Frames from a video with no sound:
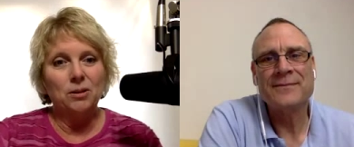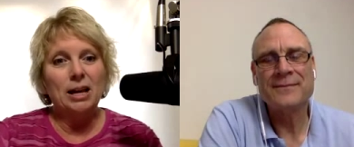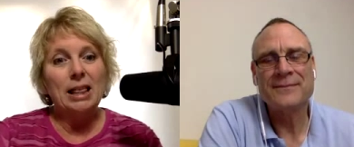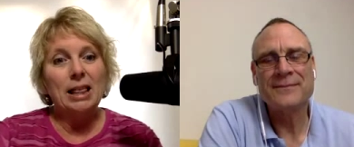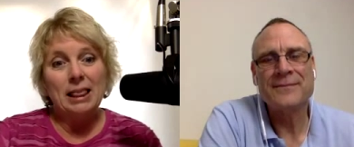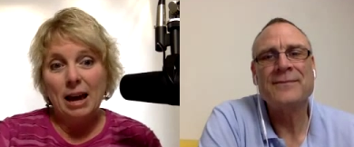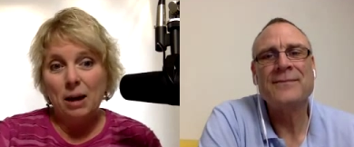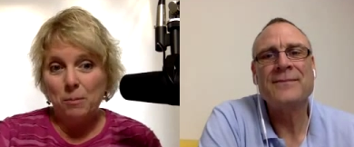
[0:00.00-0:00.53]

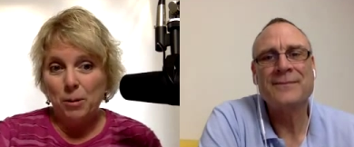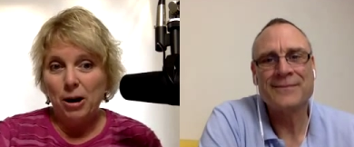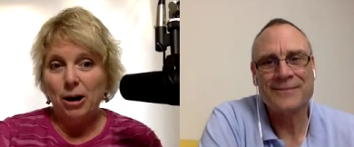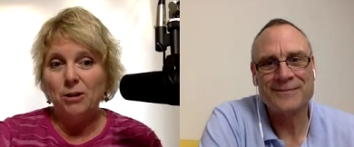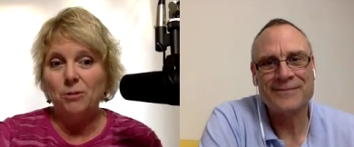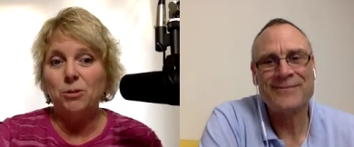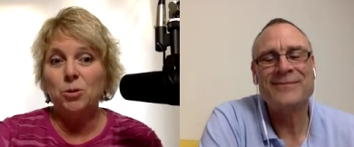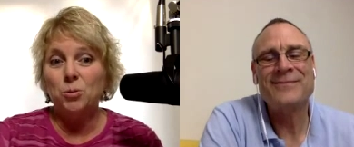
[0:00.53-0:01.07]
Speaker 1: And that
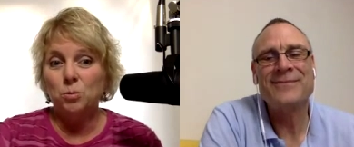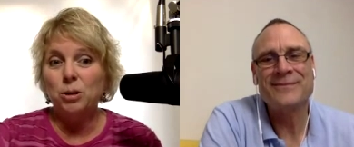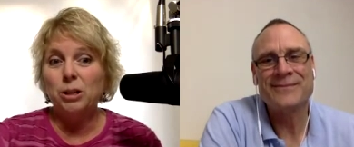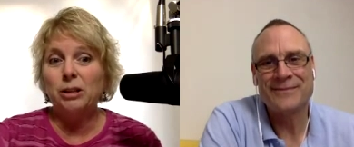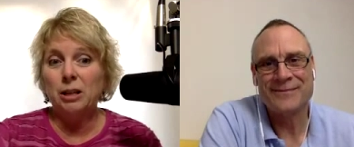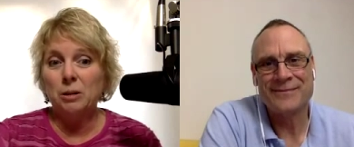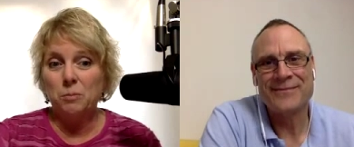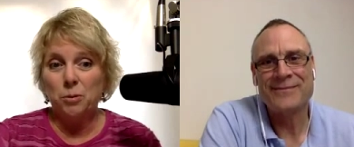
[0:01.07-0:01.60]
part was
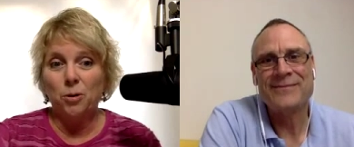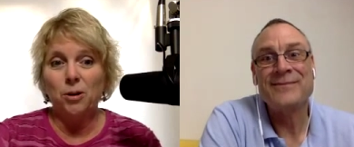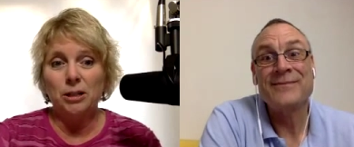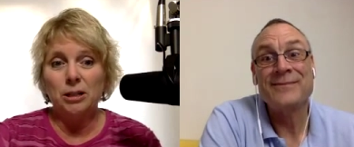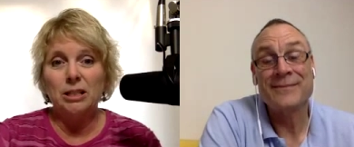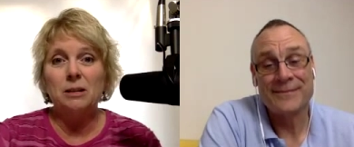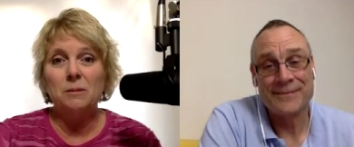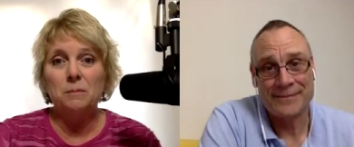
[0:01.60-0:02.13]
really
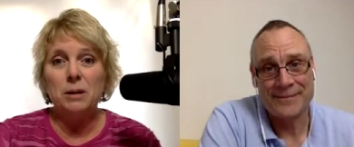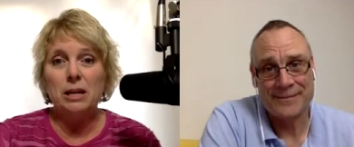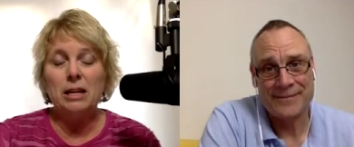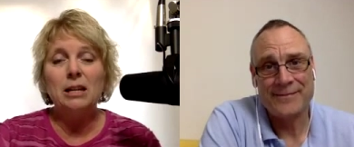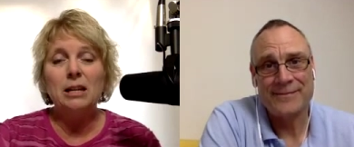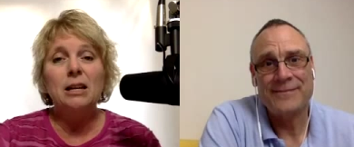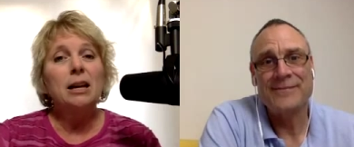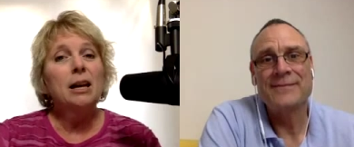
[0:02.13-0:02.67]
important to
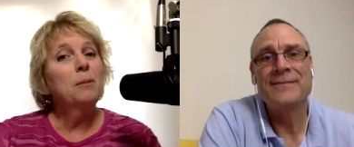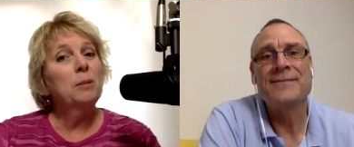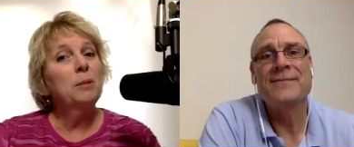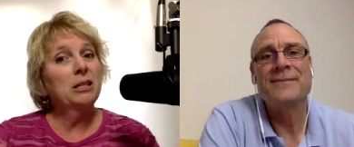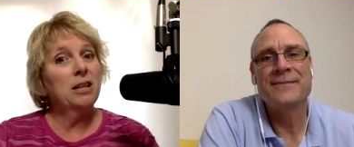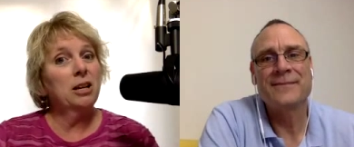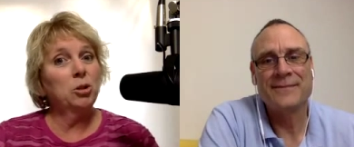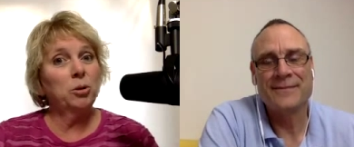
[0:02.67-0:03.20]
me
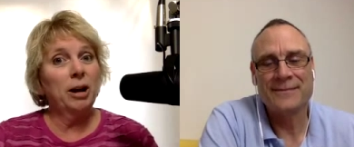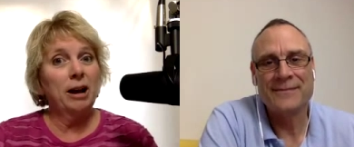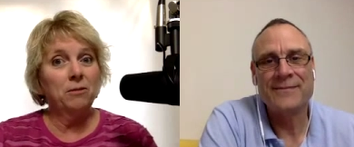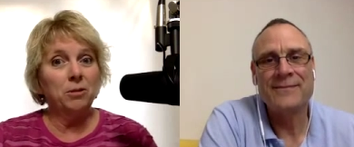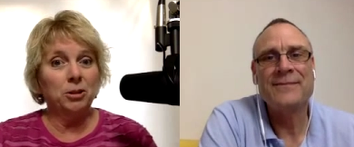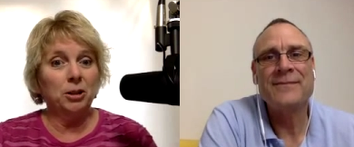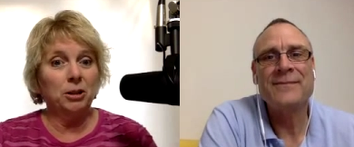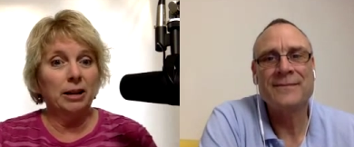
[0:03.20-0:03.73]
because I
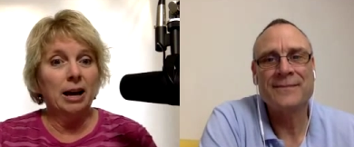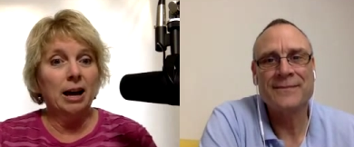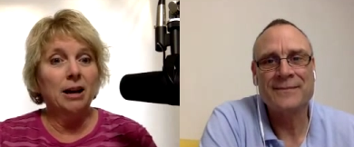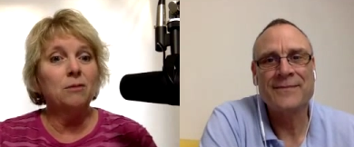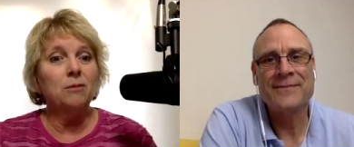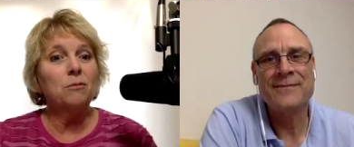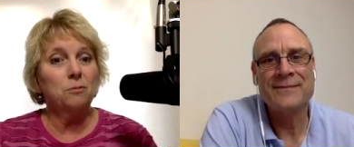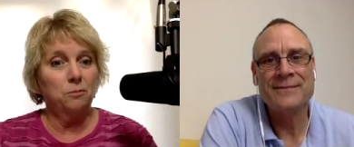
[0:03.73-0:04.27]
traveled a
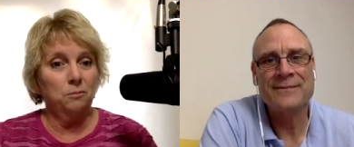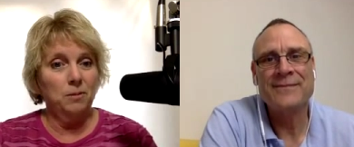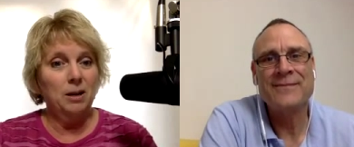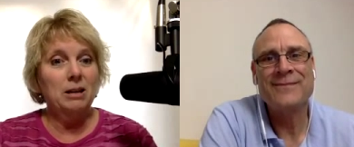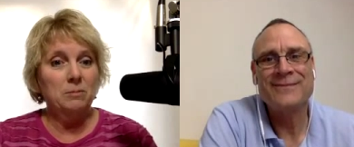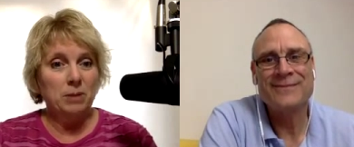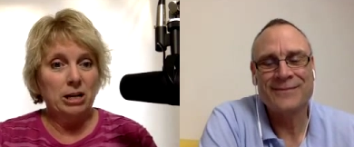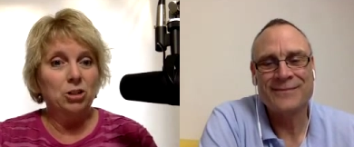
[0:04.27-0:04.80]
lot
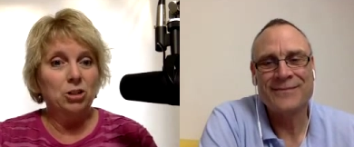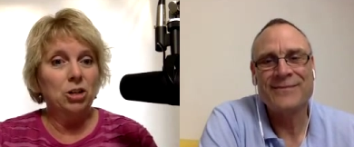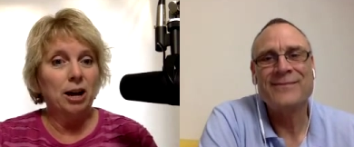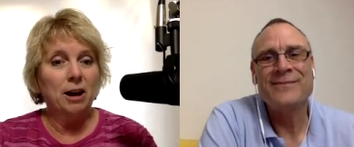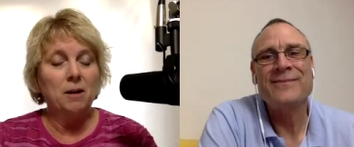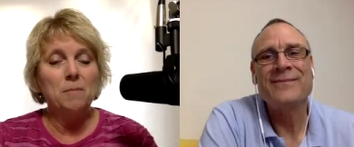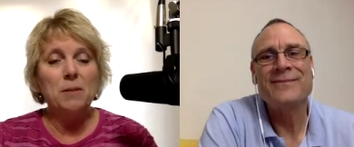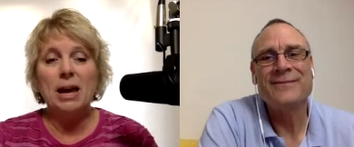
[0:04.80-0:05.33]
in my
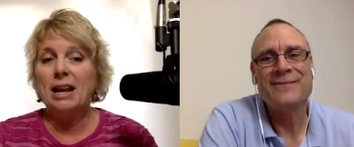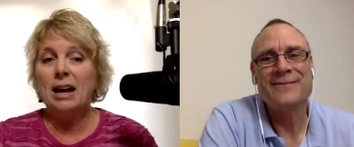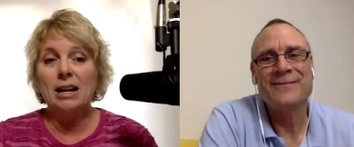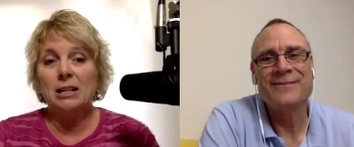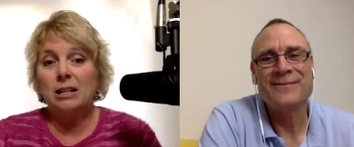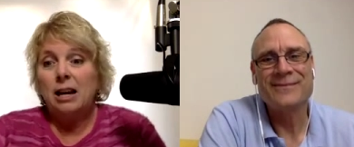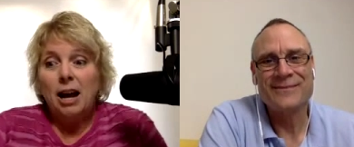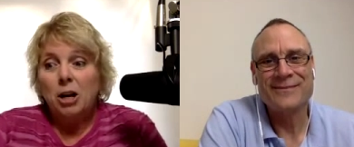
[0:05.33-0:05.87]
job, and I,
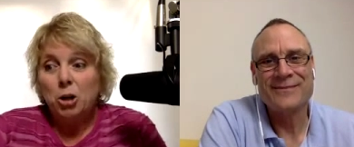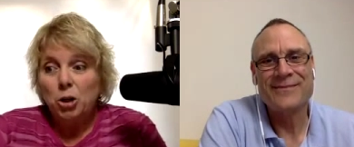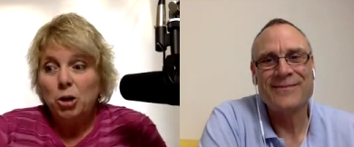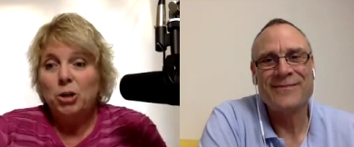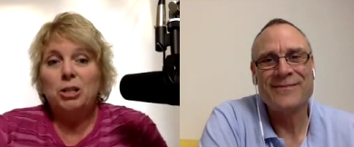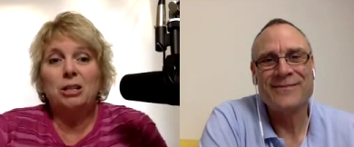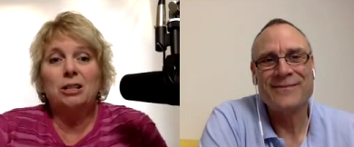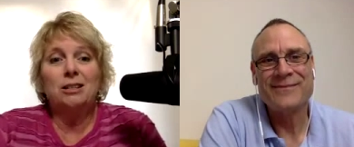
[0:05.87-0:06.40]
I
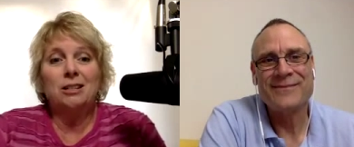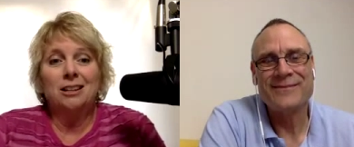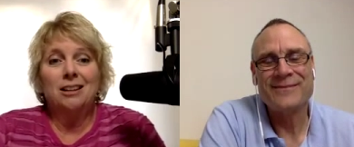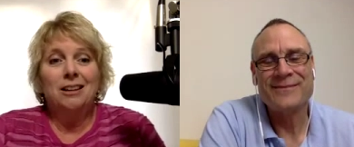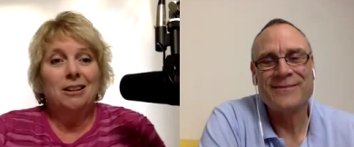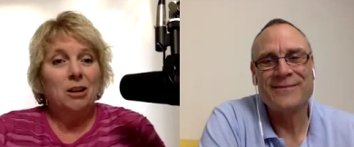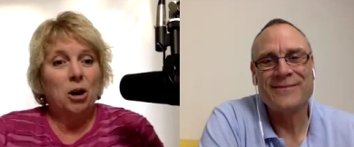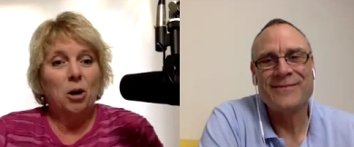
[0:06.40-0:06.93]
couldn't
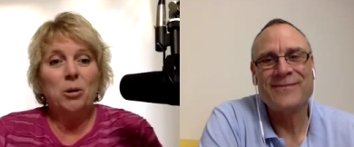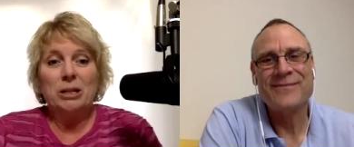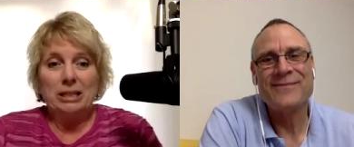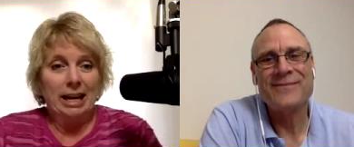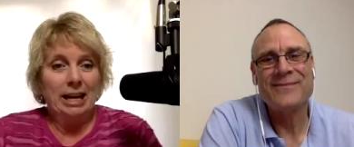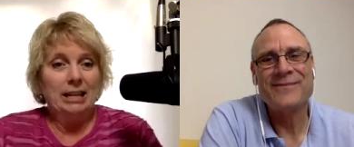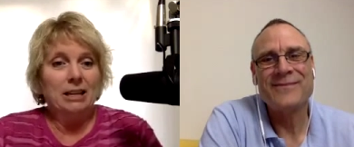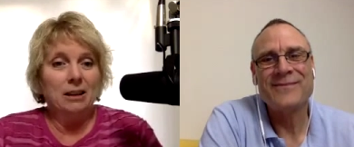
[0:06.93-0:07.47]
go
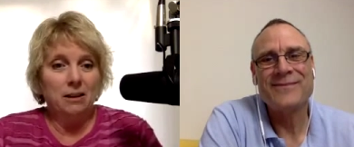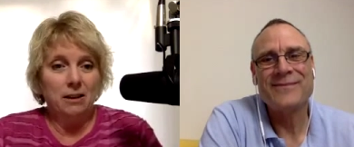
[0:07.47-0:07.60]
attend,